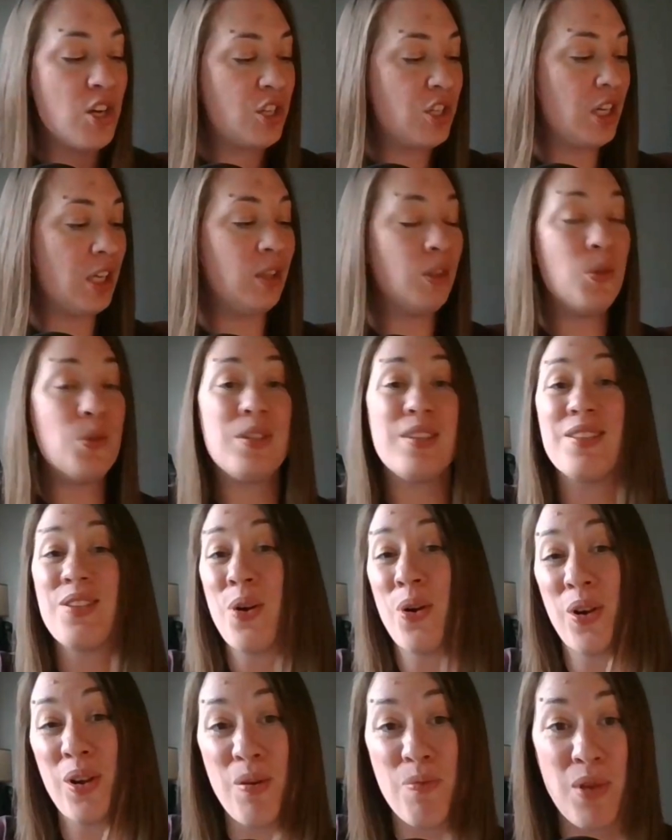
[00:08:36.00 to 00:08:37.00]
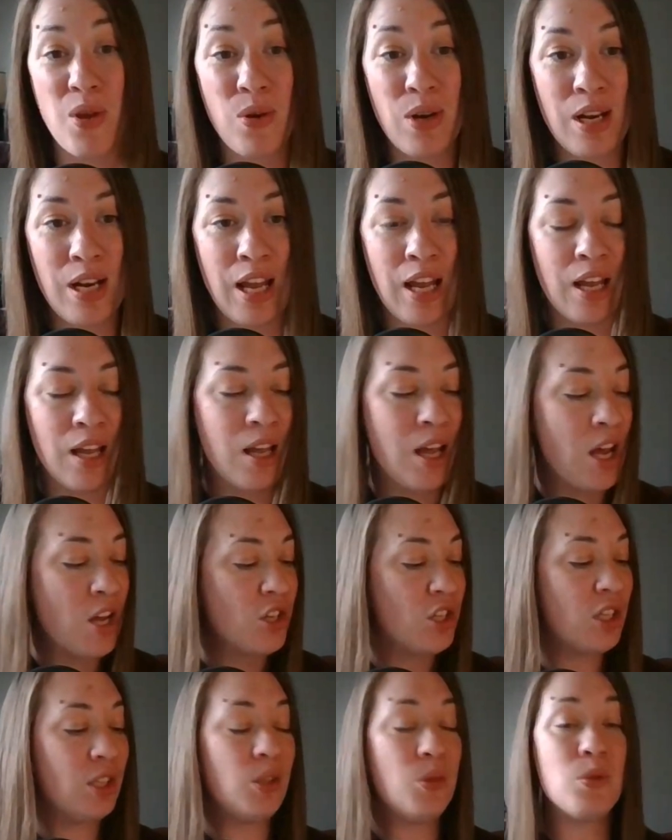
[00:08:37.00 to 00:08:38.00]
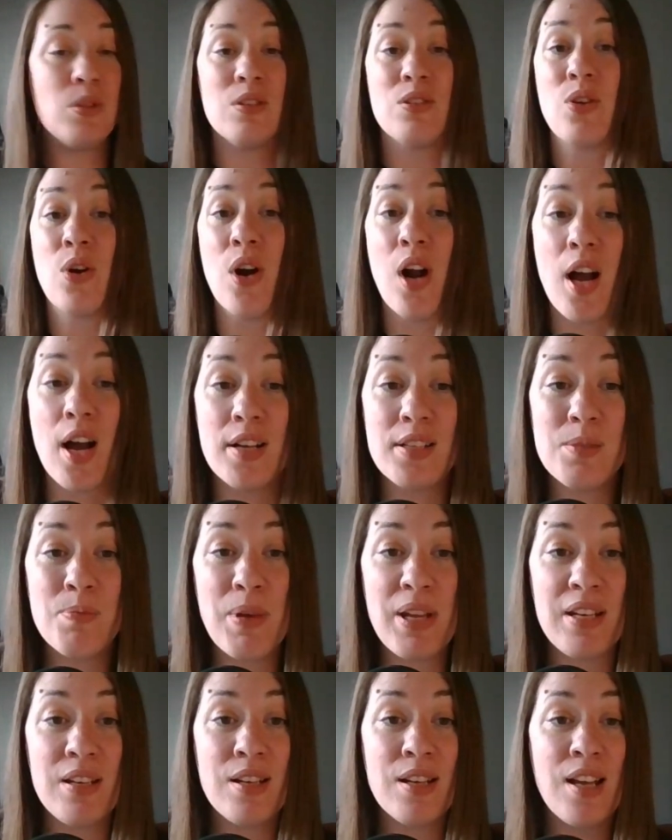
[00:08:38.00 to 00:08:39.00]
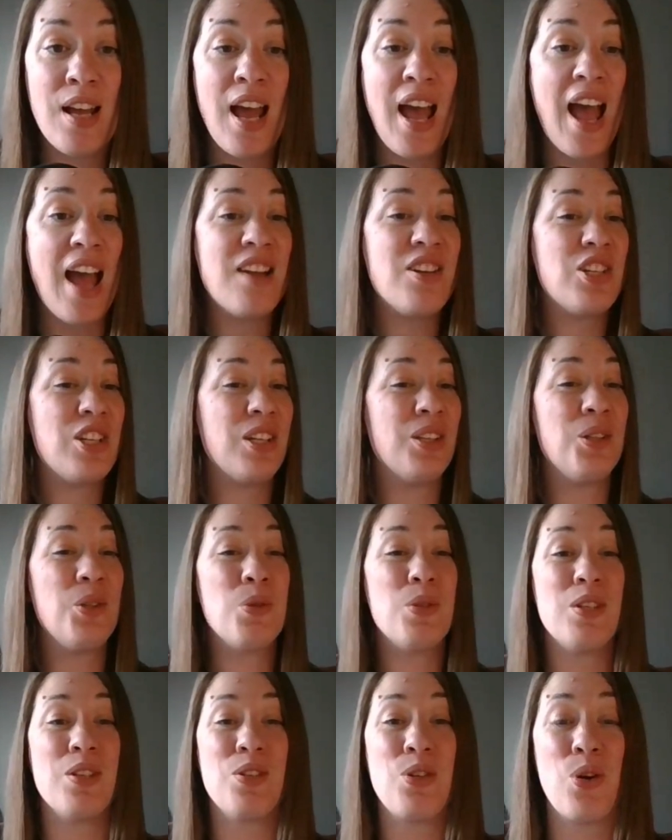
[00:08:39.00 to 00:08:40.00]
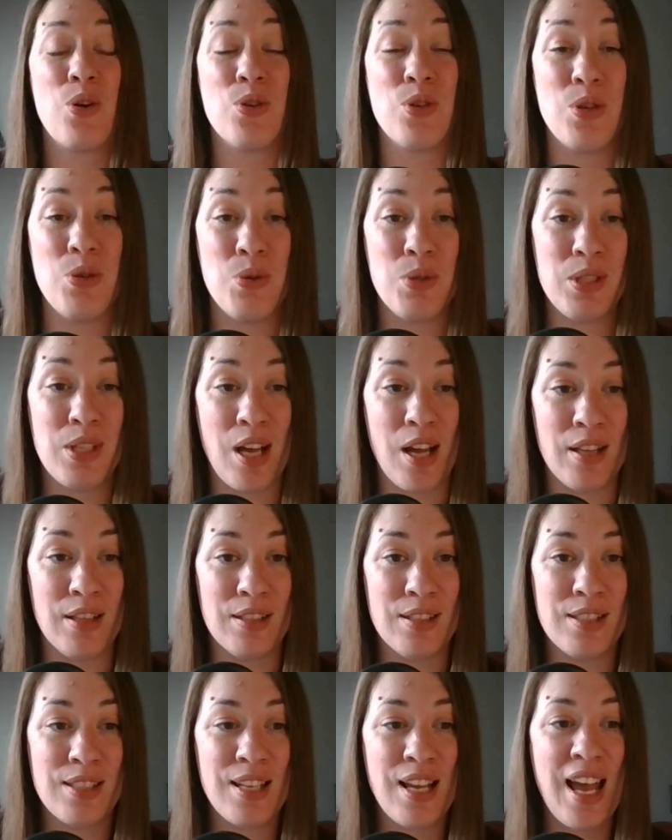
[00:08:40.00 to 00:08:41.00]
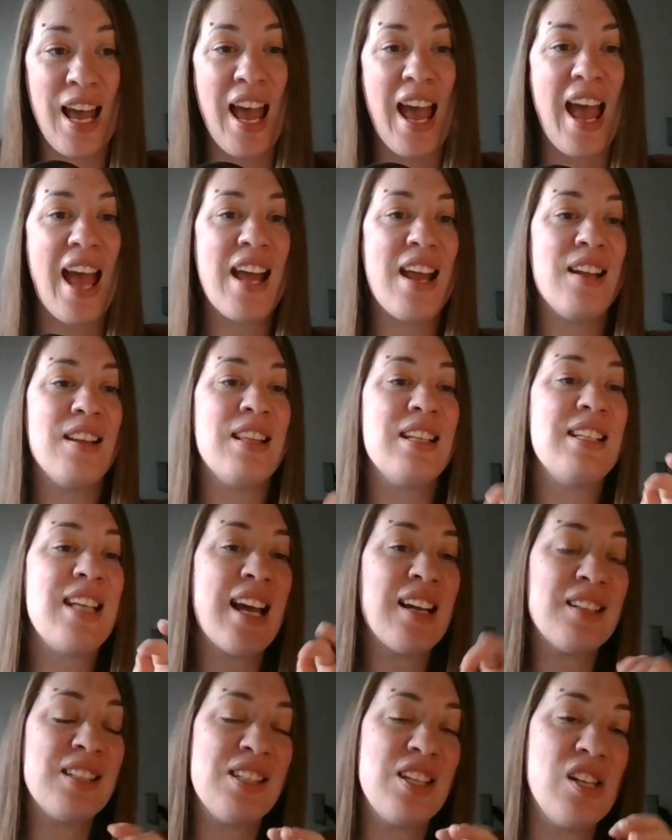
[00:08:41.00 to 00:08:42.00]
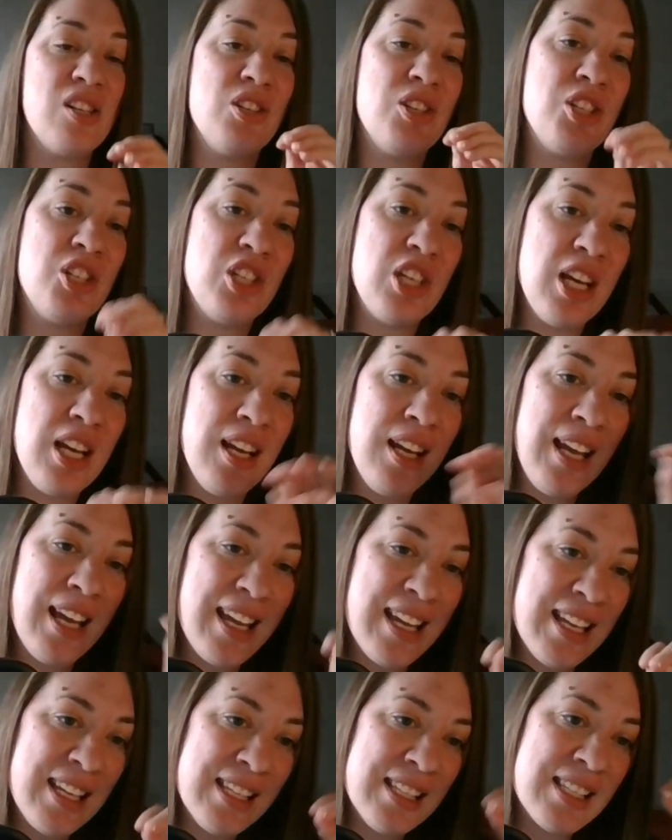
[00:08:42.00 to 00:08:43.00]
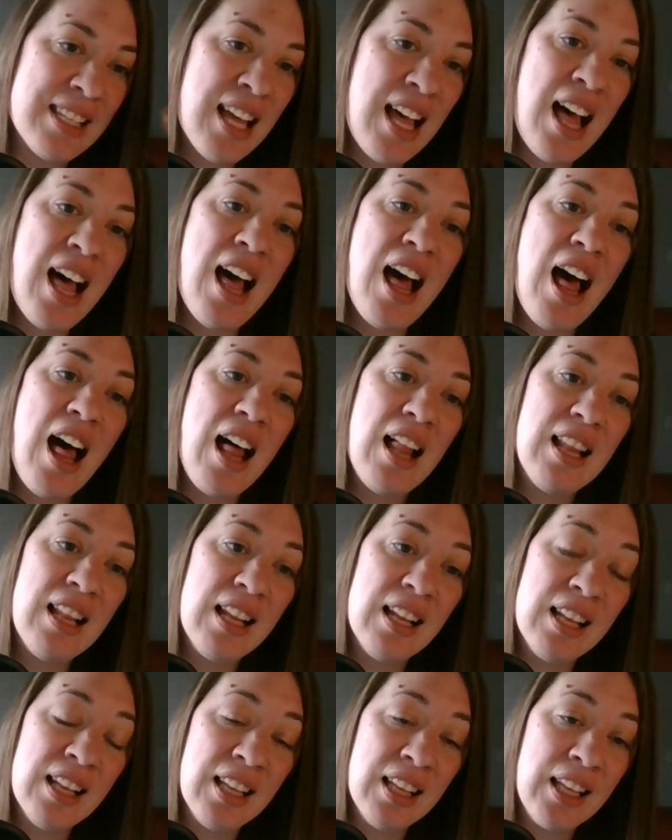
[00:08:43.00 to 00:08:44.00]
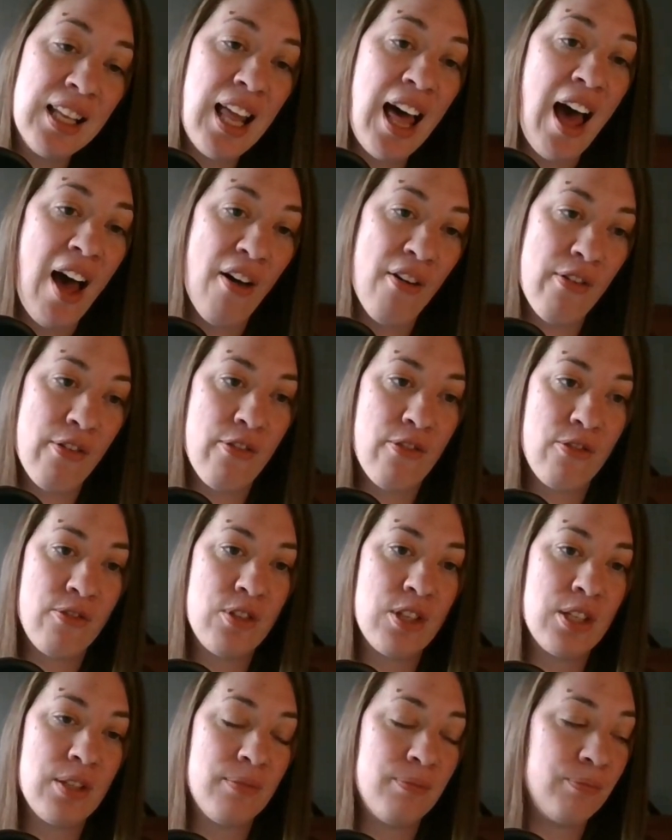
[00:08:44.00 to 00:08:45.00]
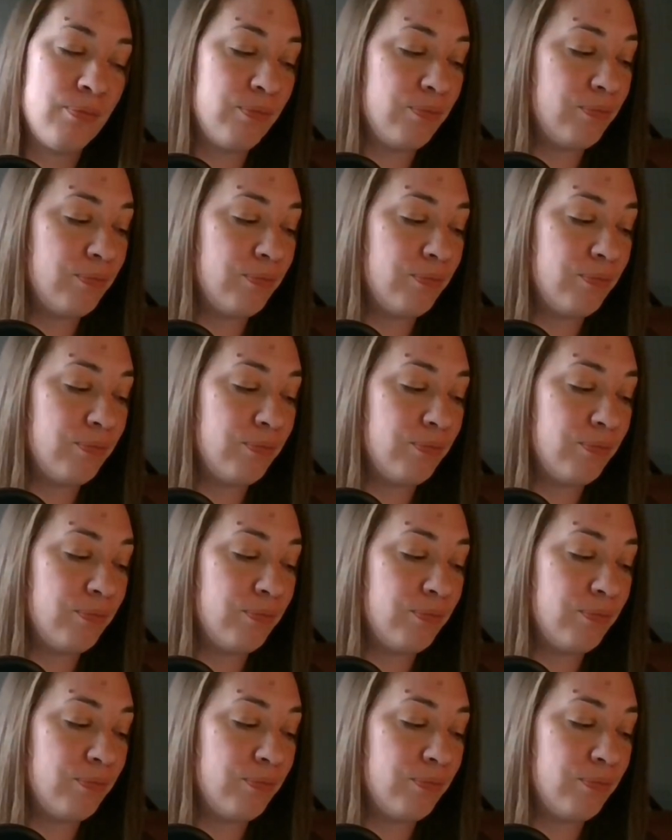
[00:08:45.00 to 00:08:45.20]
She loses her community. She loses her husband, and she loses her 2 sons. And the text says she is left.